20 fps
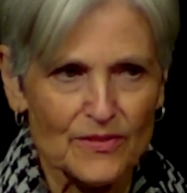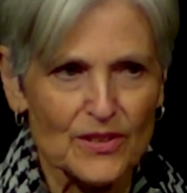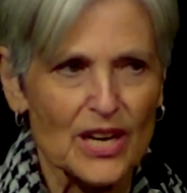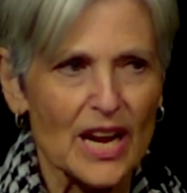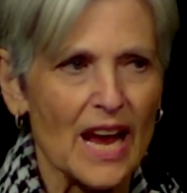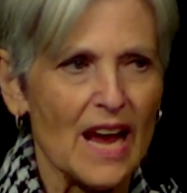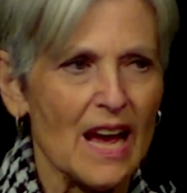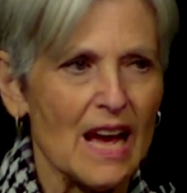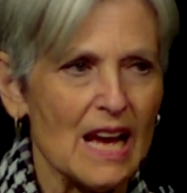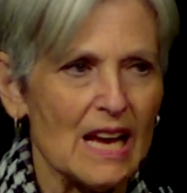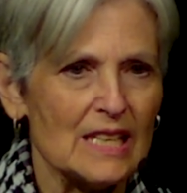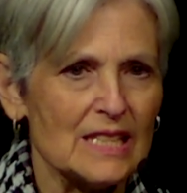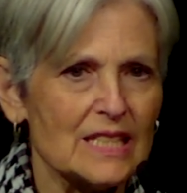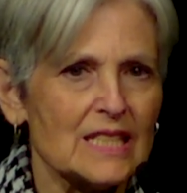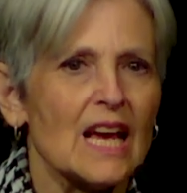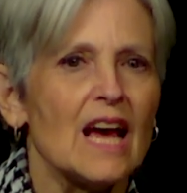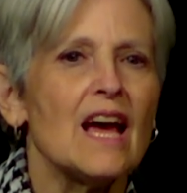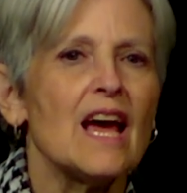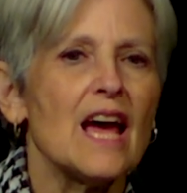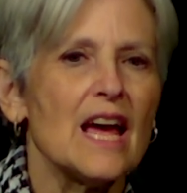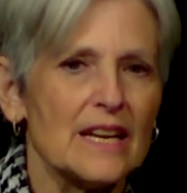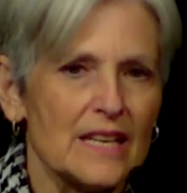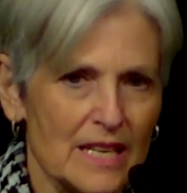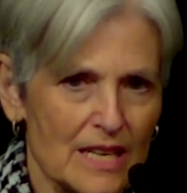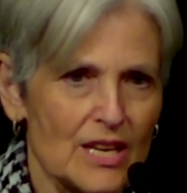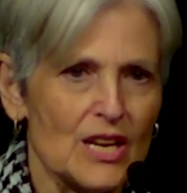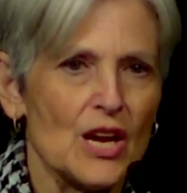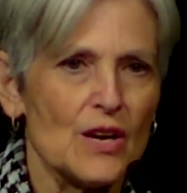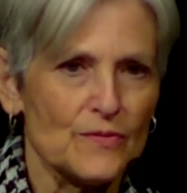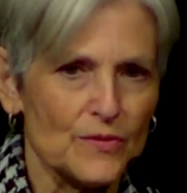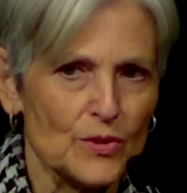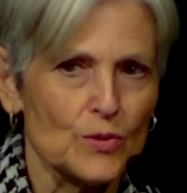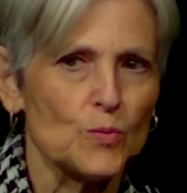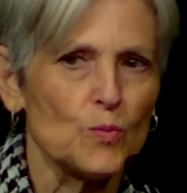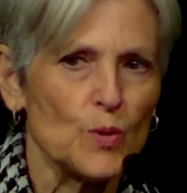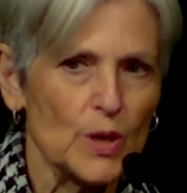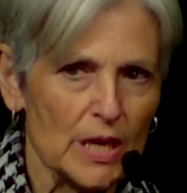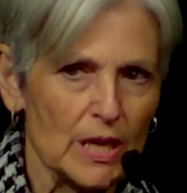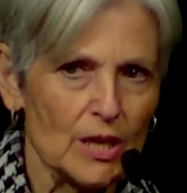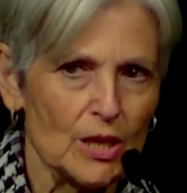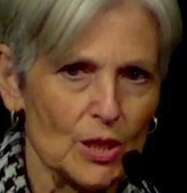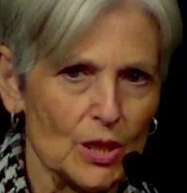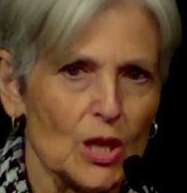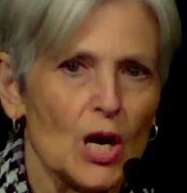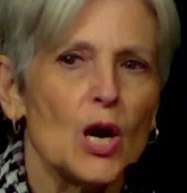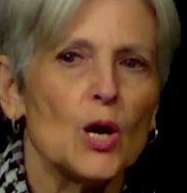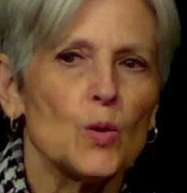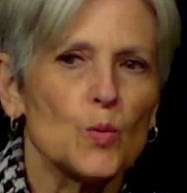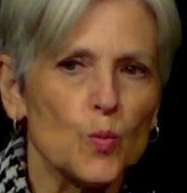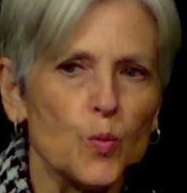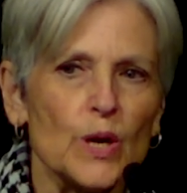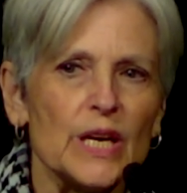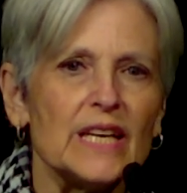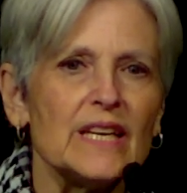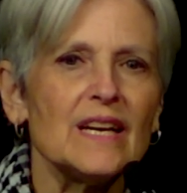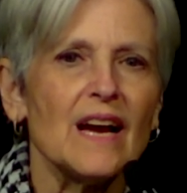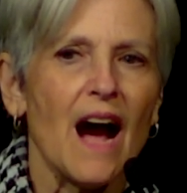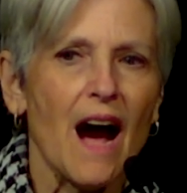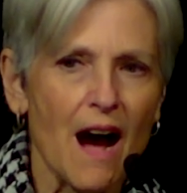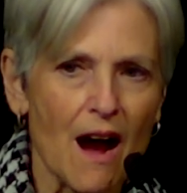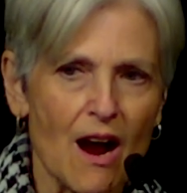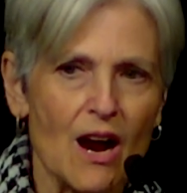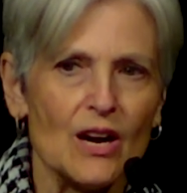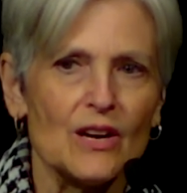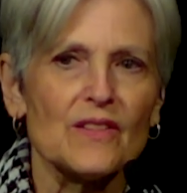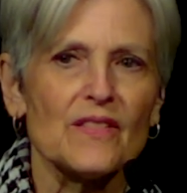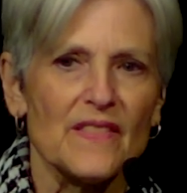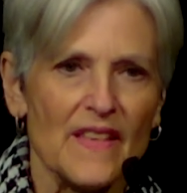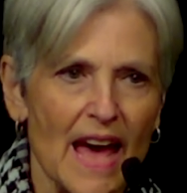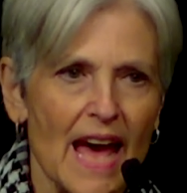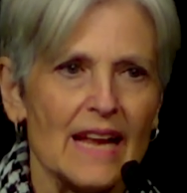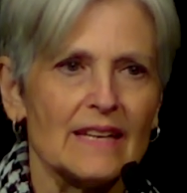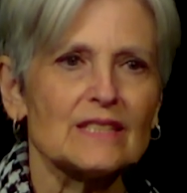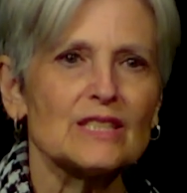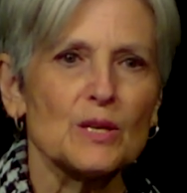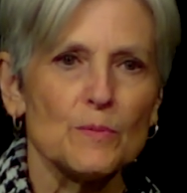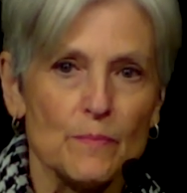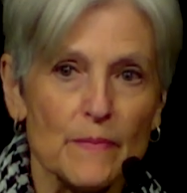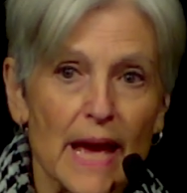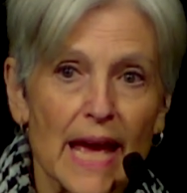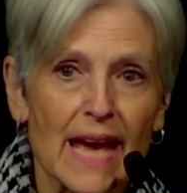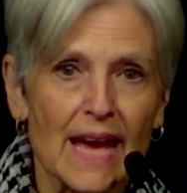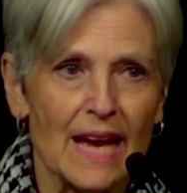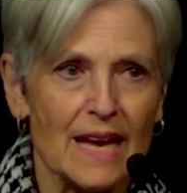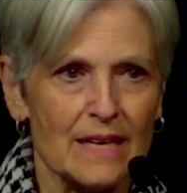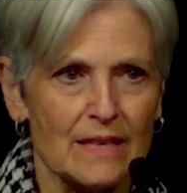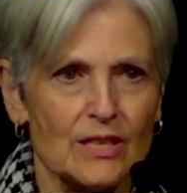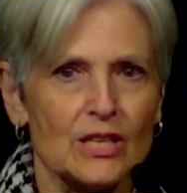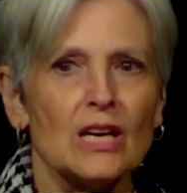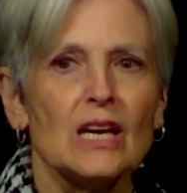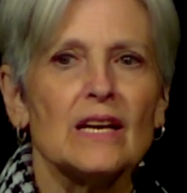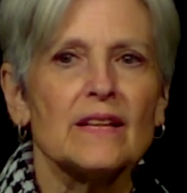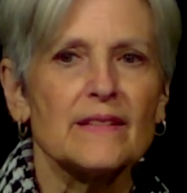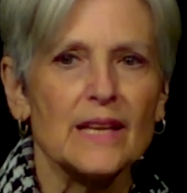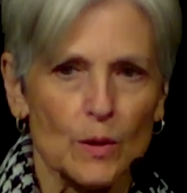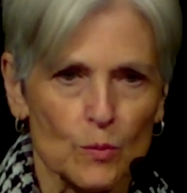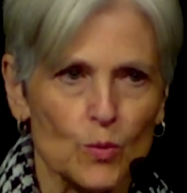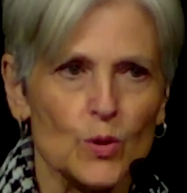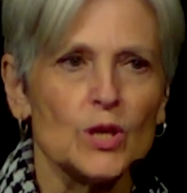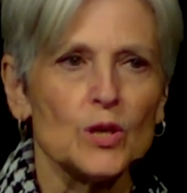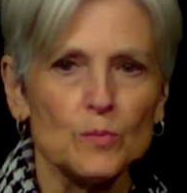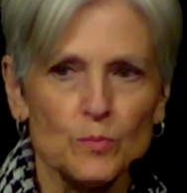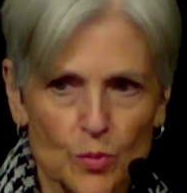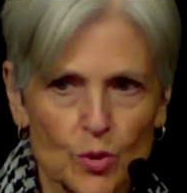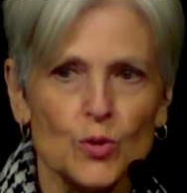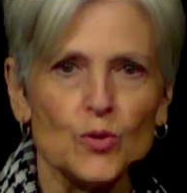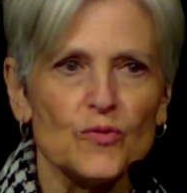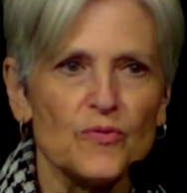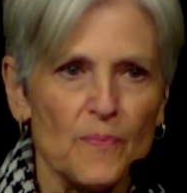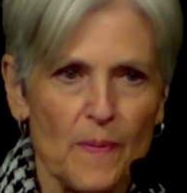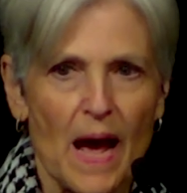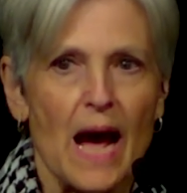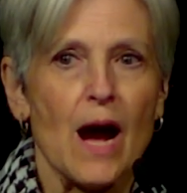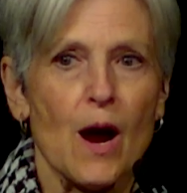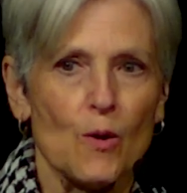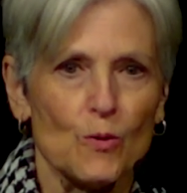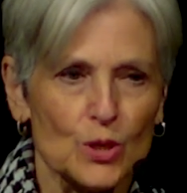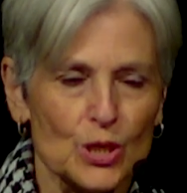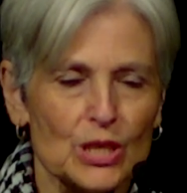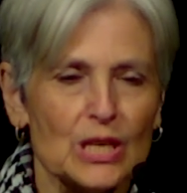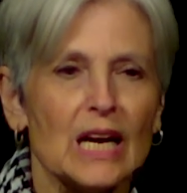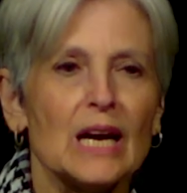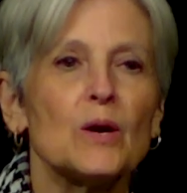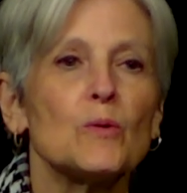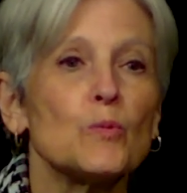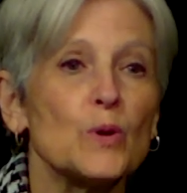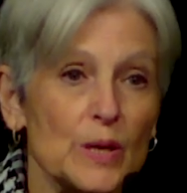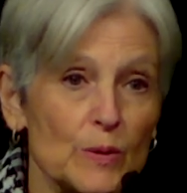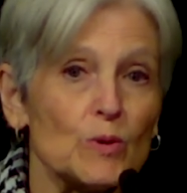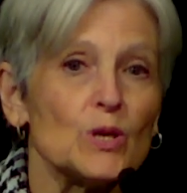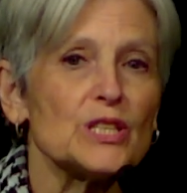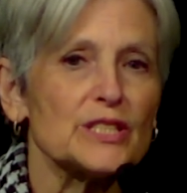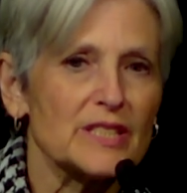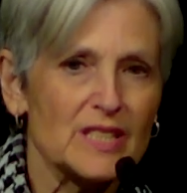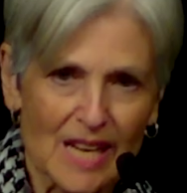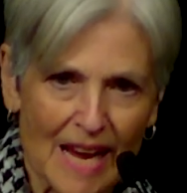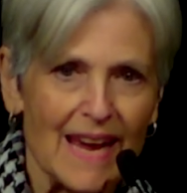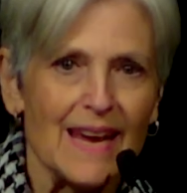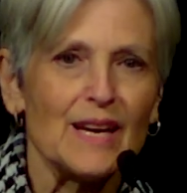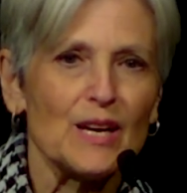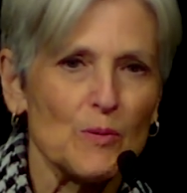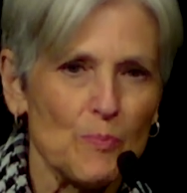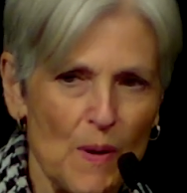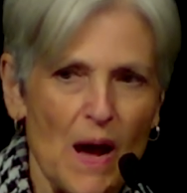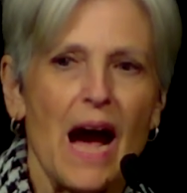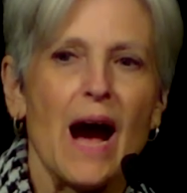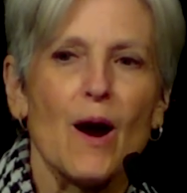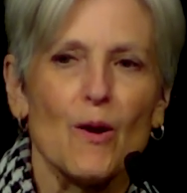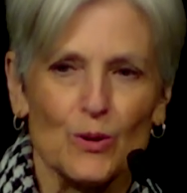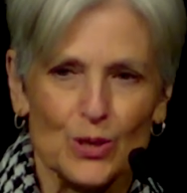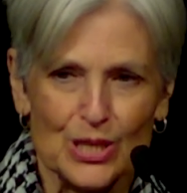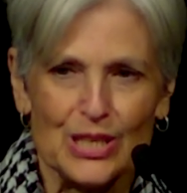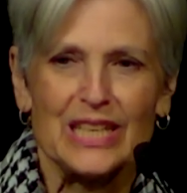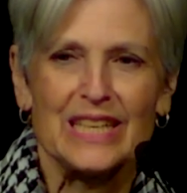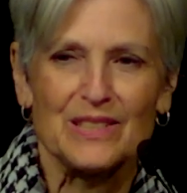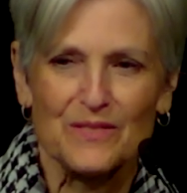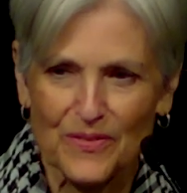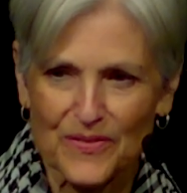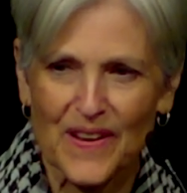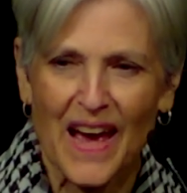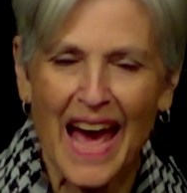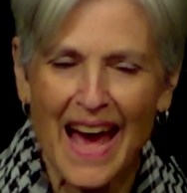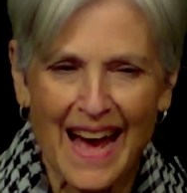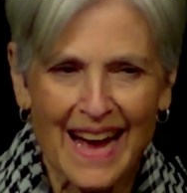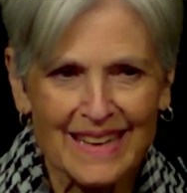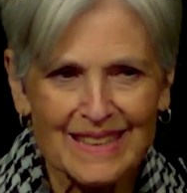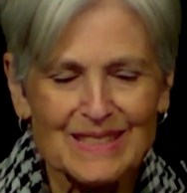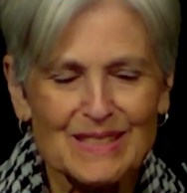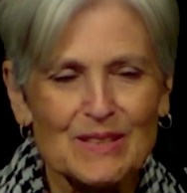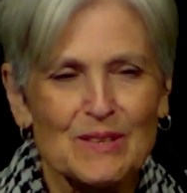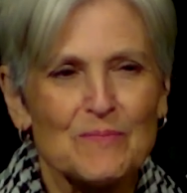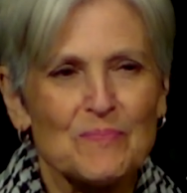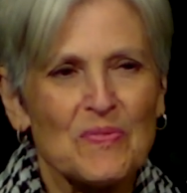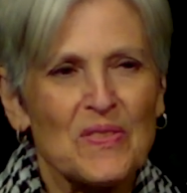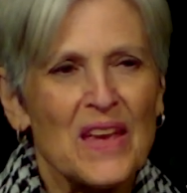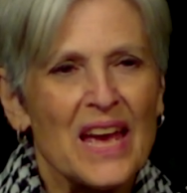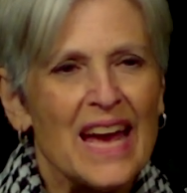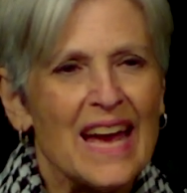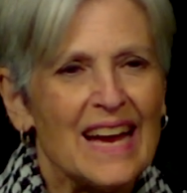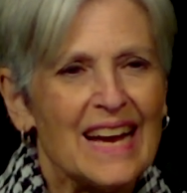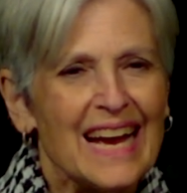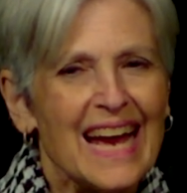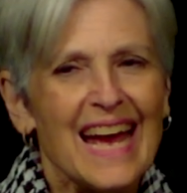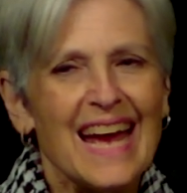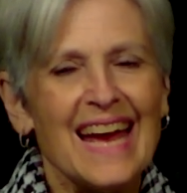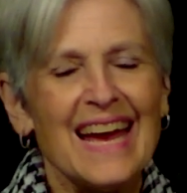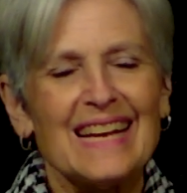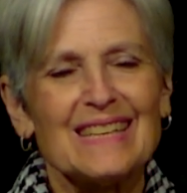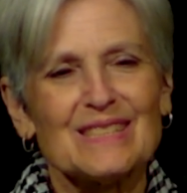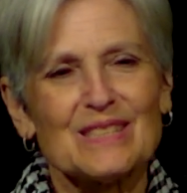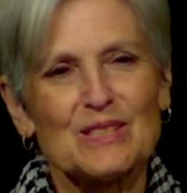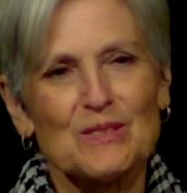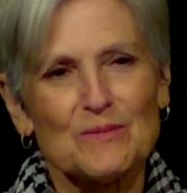has, and it never will." We are that demand that will move power. We will take power, in fact. And